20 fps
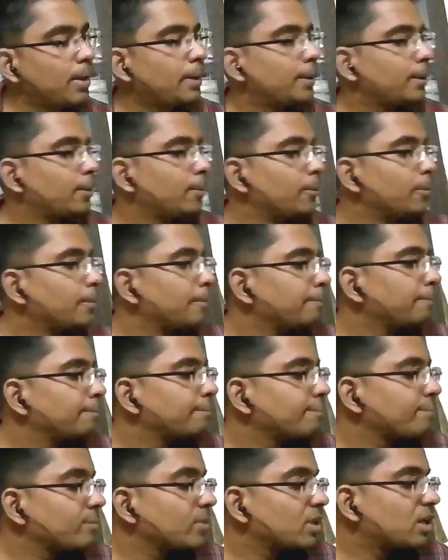Now,
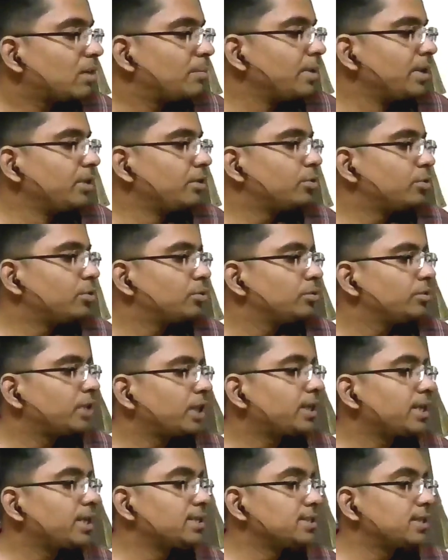coming to
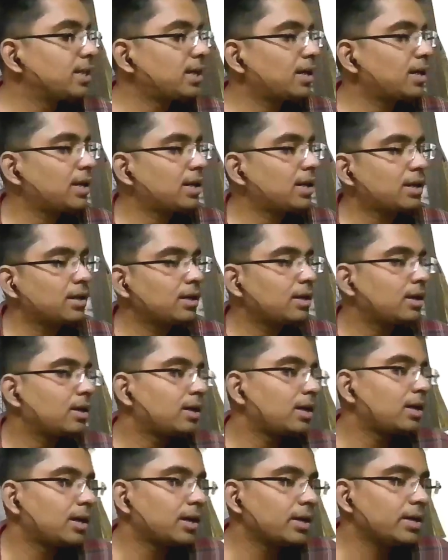that is the
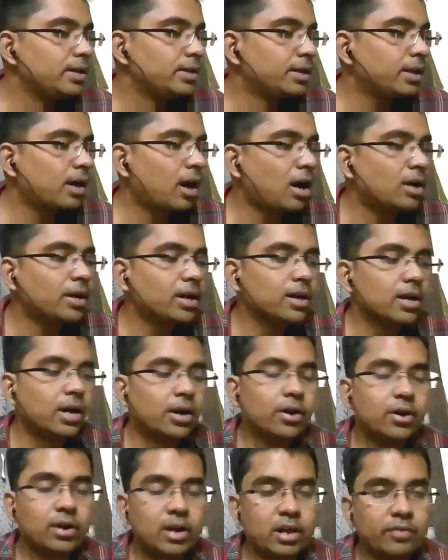alternate
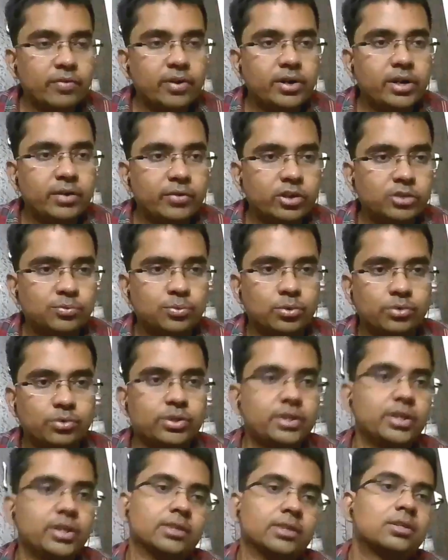relief in divorce
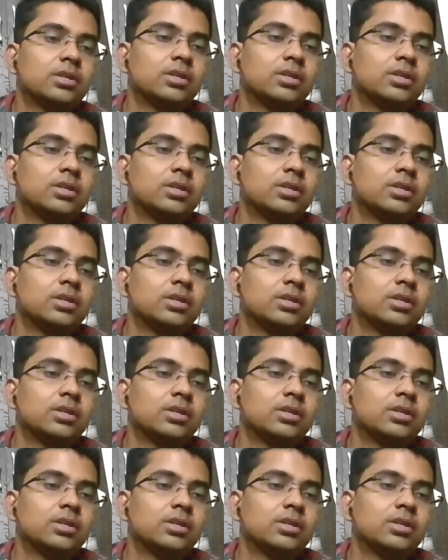proceedings.